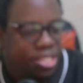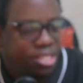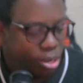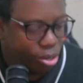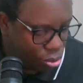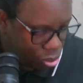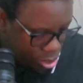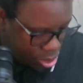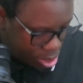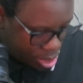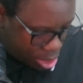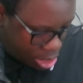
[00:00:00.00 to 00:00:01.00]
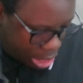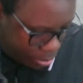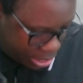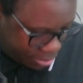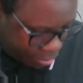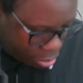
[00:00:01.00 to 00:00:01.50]
look. The
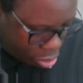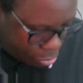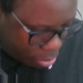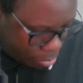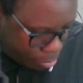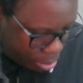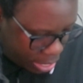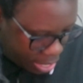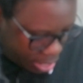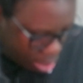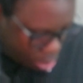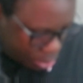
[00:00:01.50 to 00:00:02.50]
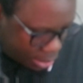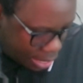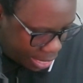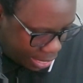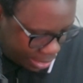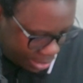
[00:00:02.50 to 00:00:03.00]
ones for Robyn, Brian, it looks like